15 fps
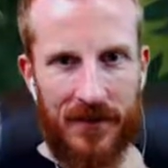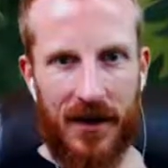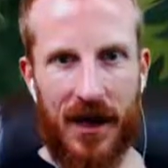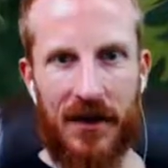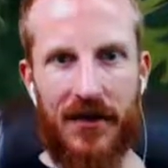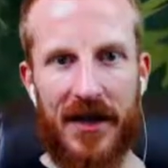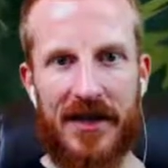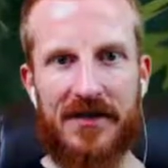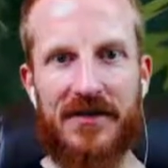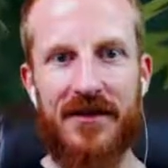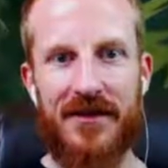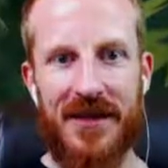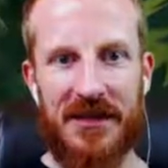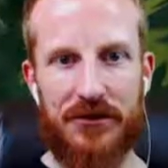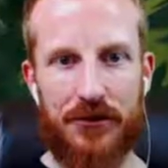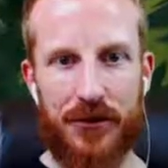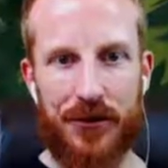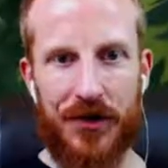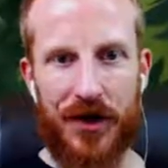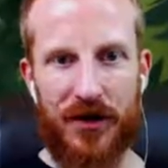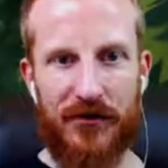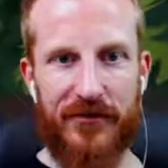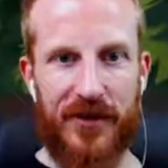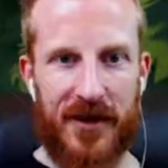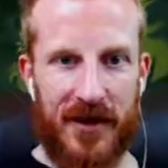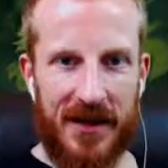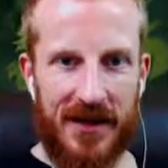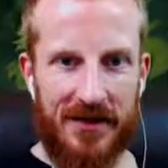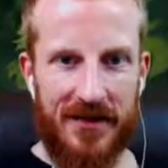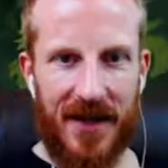All right, that's Rudolph.
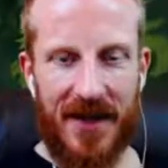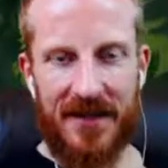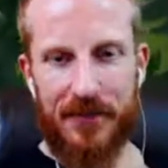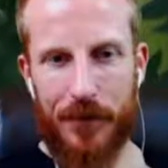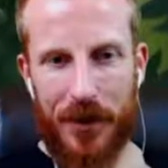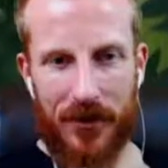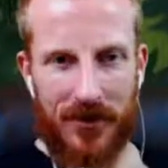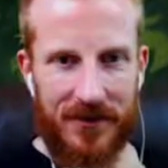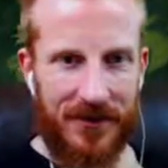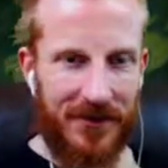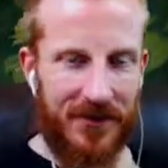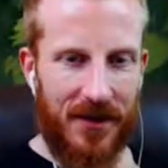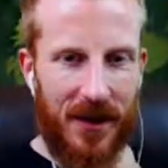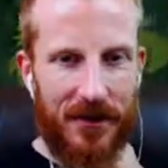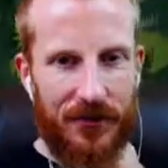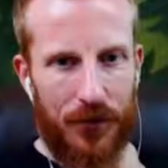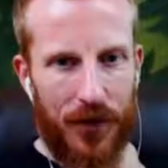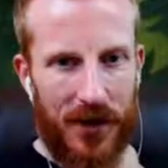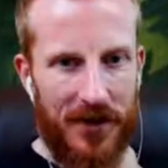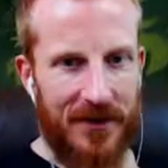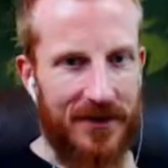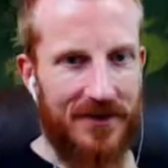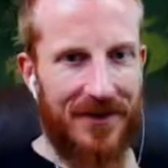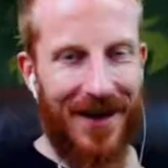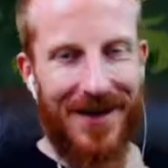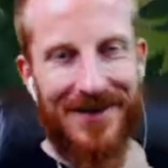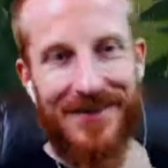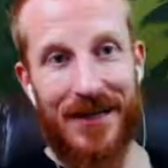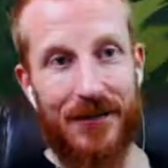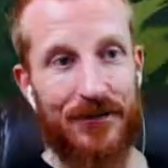He's got his berries. He's got his water. He's got
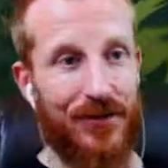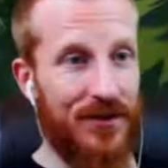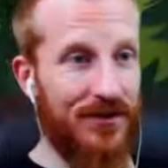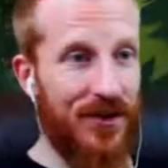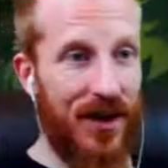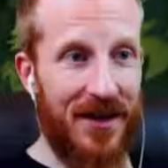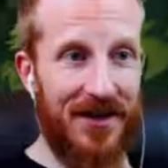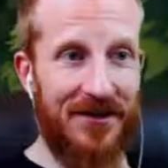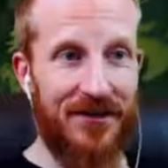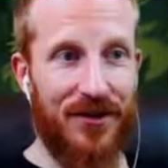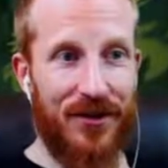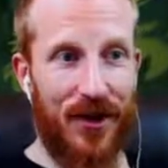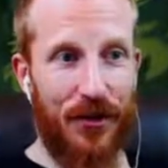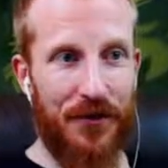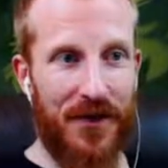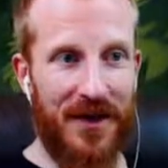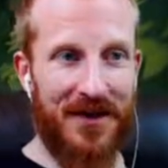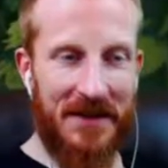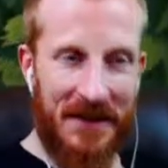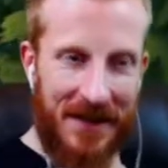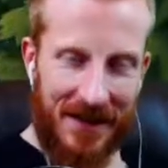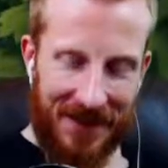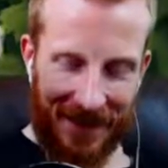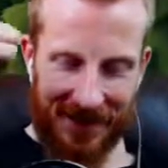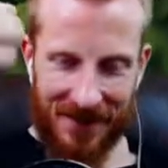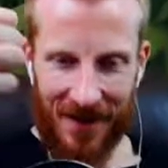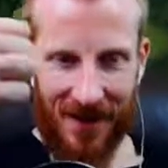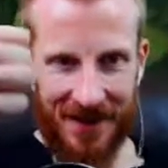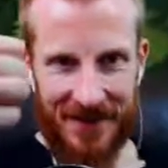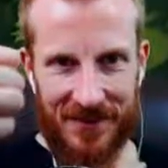his house. He's got his clothing. He's
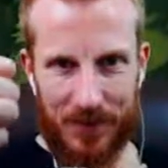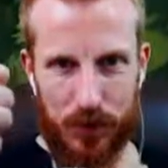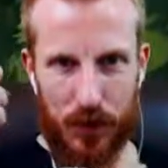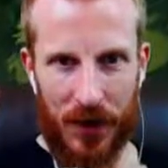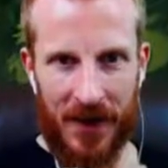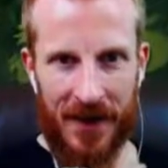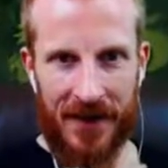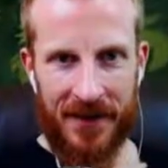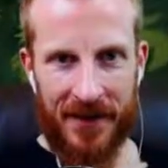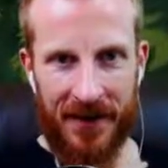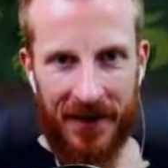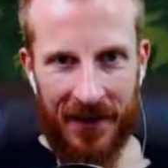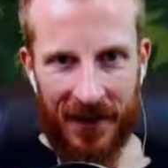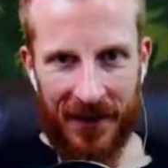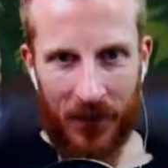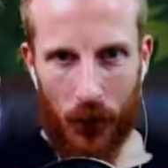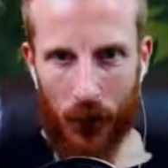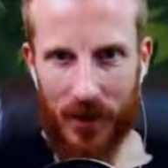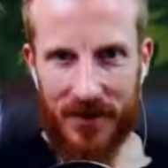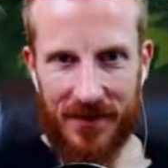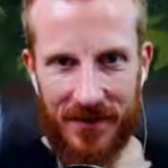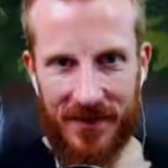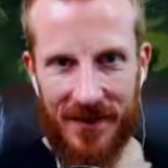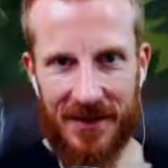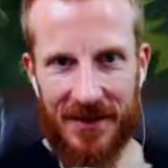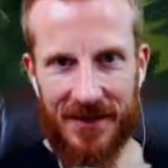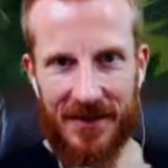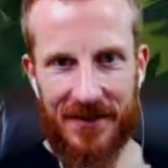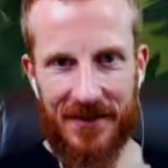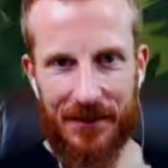got his bread. What does he
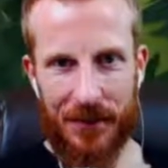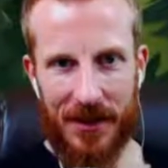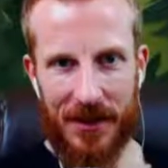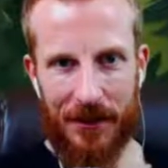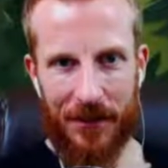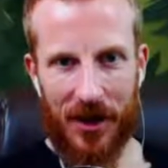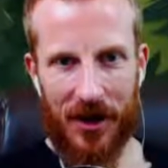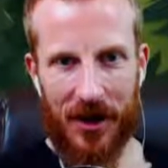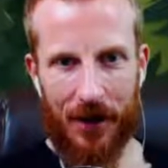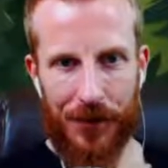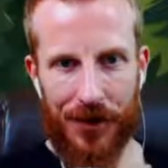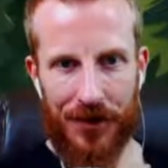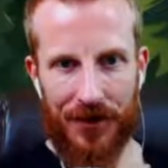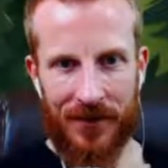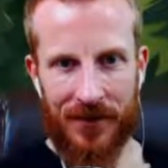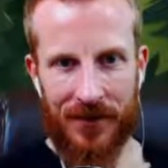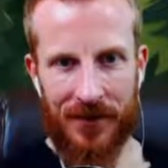need to become a commoner?